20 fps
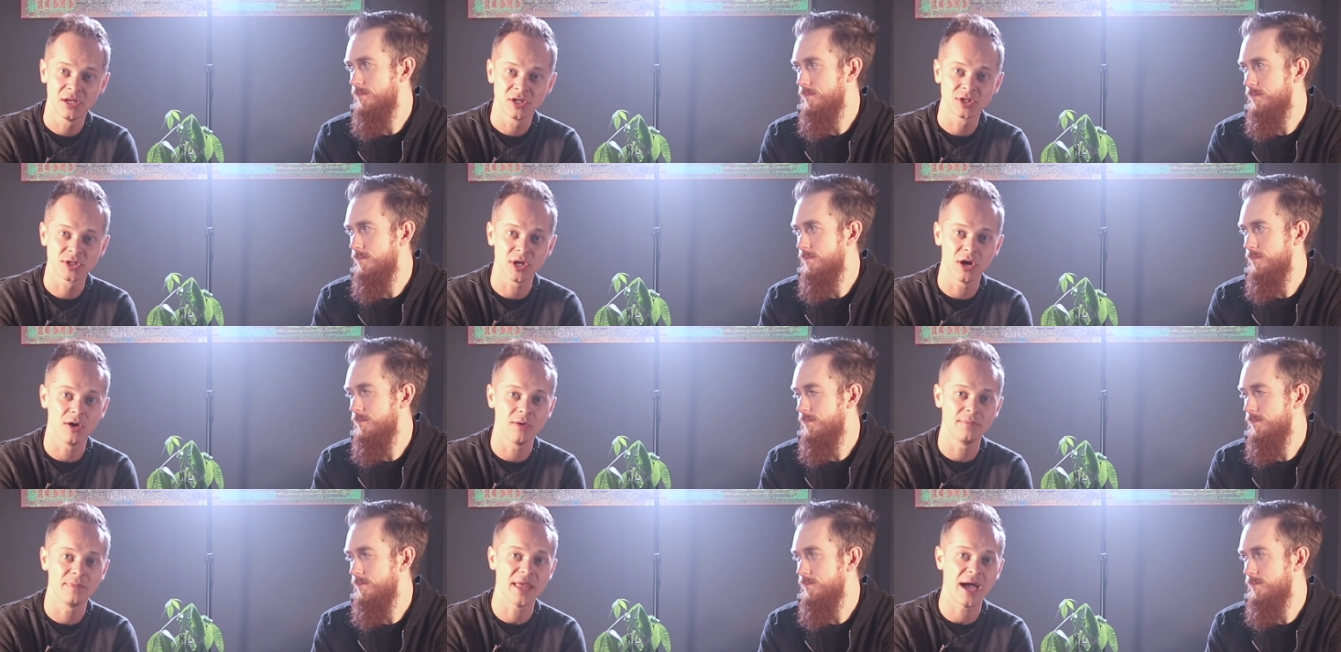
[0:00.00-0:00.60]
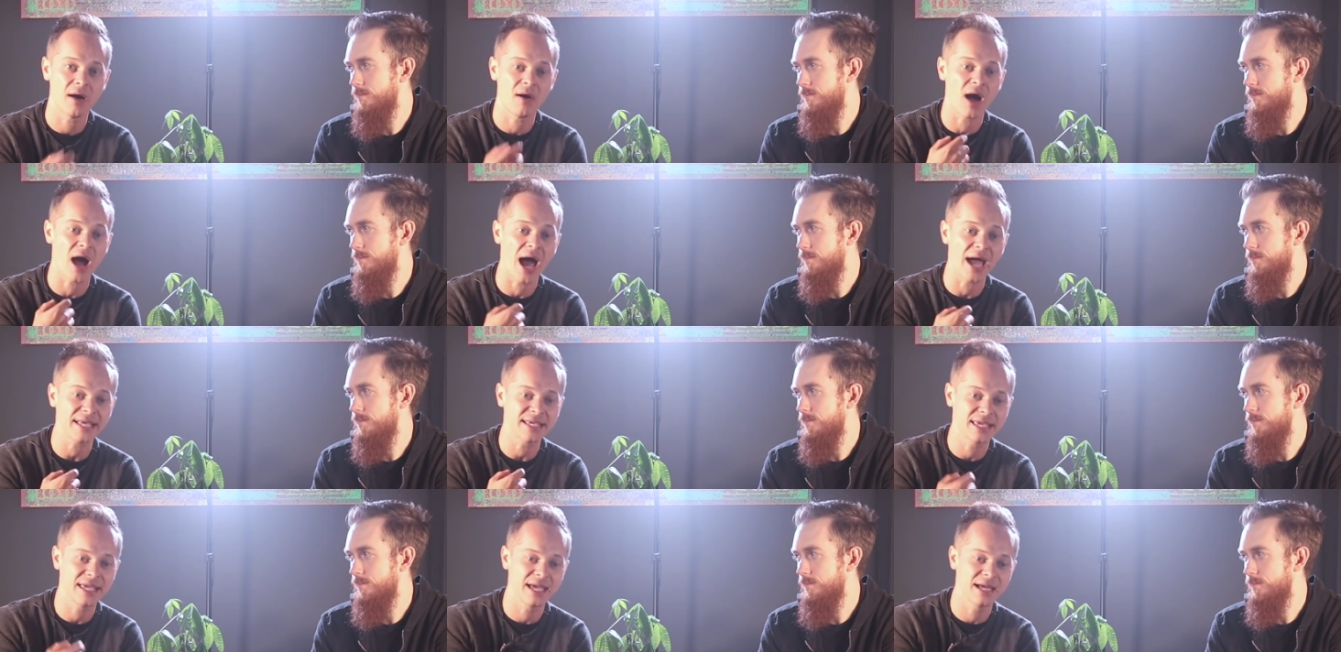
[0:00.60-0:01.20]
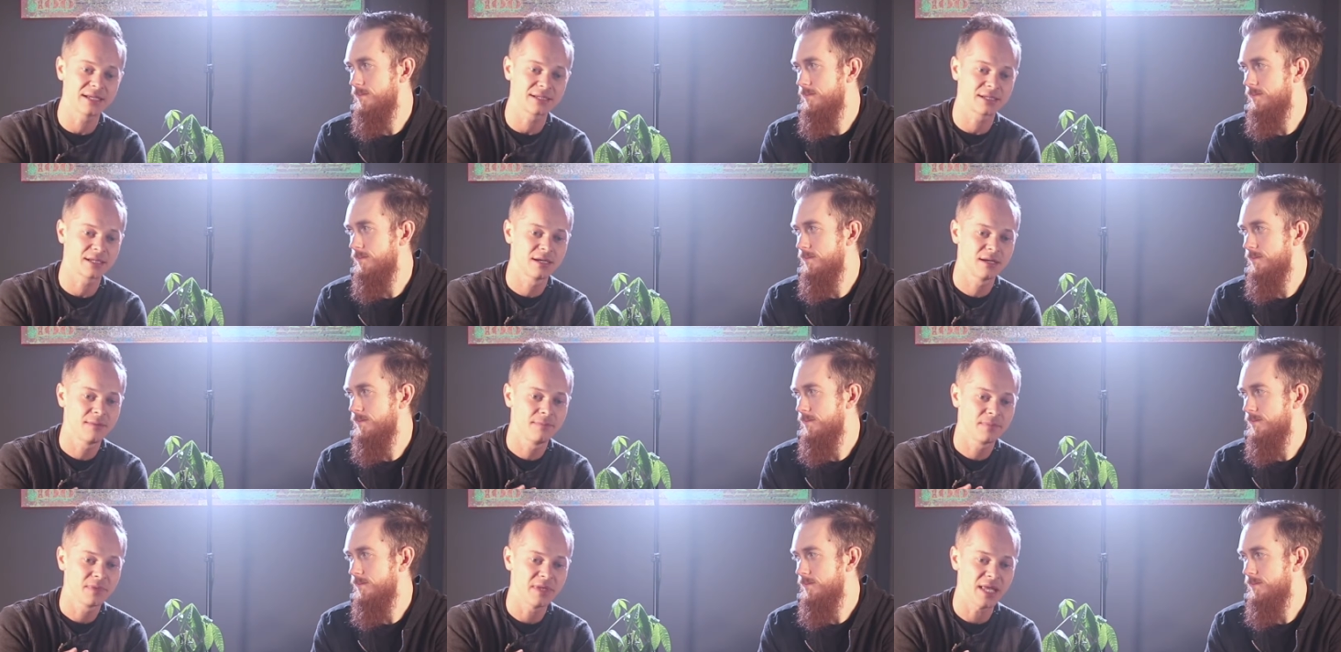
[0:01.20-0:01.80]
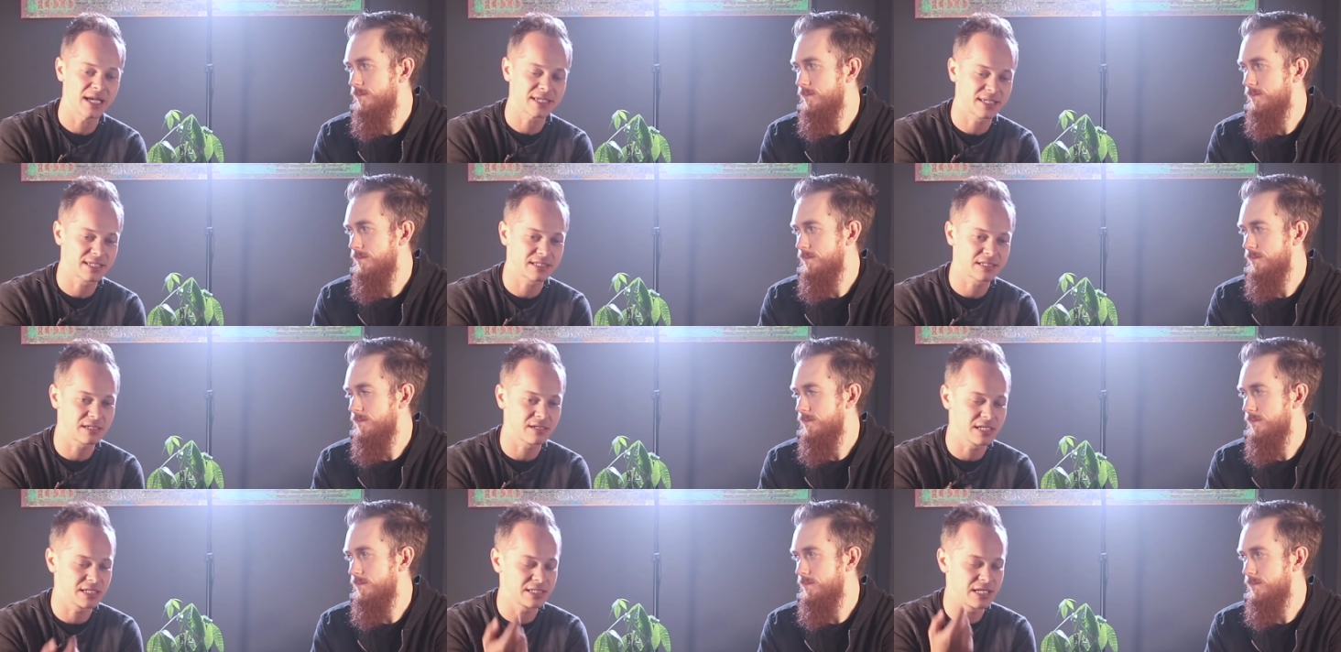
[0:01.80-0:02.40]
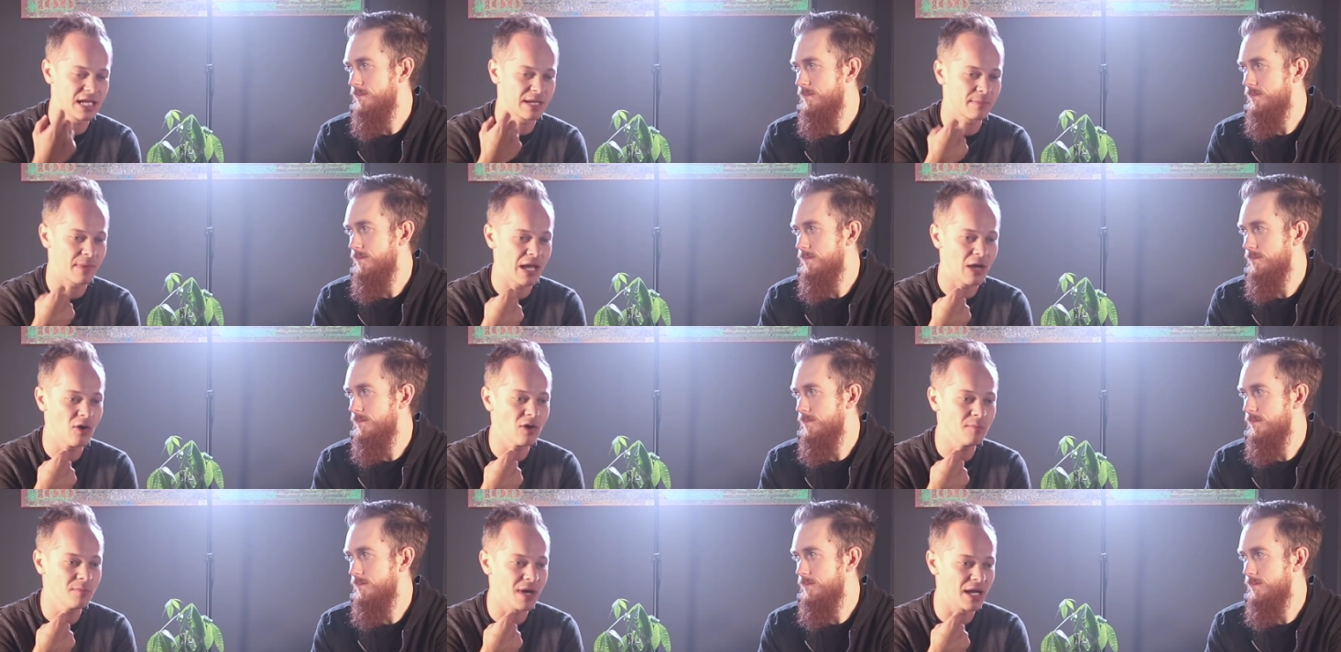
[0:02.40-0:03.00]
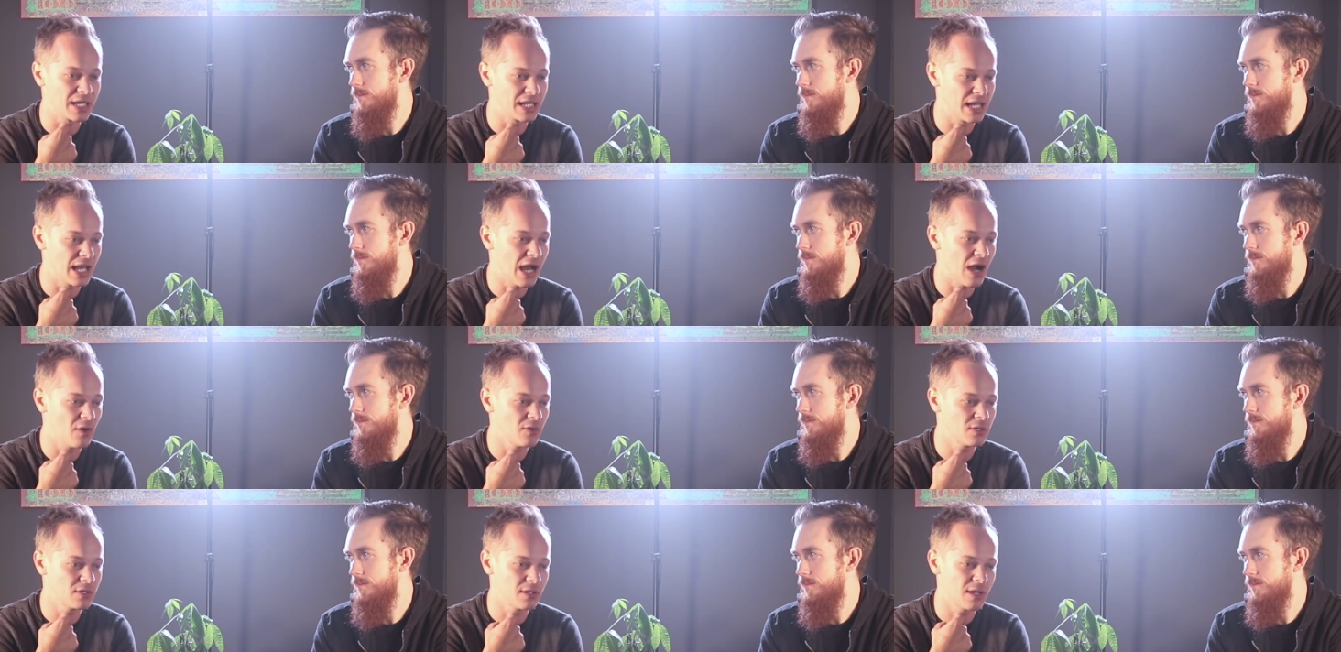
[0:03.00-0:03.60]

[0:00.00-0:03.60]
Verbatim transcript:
Speaker 1: So now I can't necessarily take my own money out.